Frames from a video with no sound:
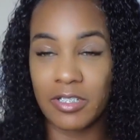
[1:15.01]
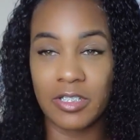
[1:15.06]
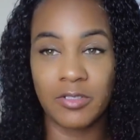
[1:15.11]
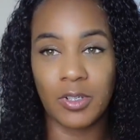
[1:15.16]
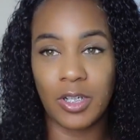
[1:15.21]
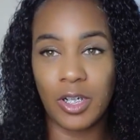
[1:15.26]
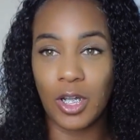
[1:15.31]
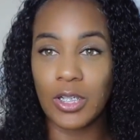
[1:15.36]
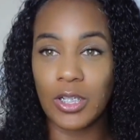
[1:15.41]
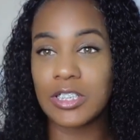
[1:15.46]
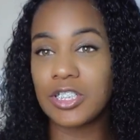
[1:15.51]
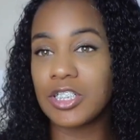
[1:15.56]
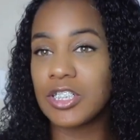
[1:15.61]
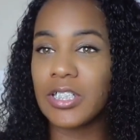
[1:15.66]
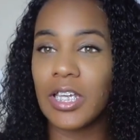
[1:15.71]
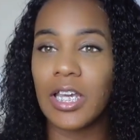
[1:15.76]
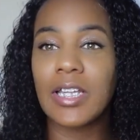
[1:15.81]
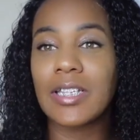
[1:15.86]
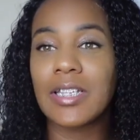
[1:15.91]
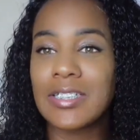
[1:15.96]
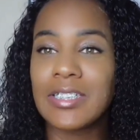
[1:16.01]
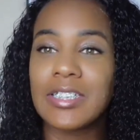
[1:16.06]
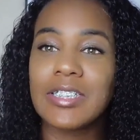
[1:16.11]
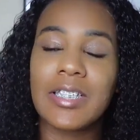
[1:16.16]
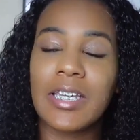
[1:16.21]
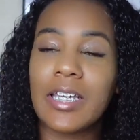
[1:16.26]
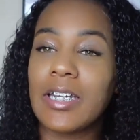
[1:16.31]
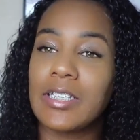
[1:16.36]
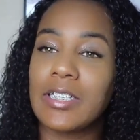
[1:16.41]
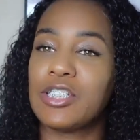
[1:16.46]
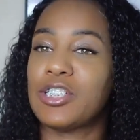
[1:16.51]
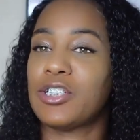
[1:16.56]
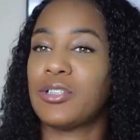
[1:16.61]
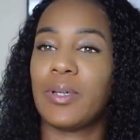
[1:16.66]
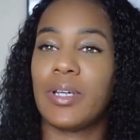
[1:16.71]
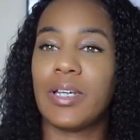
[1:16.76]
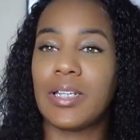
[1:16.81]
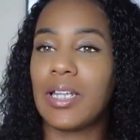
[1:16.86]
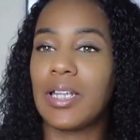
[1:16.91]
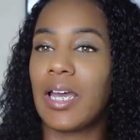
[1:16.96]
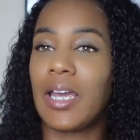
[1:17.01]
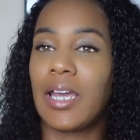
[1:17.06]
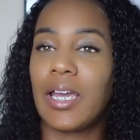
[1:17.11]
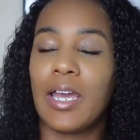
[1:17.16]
of this video. Let's just get into it.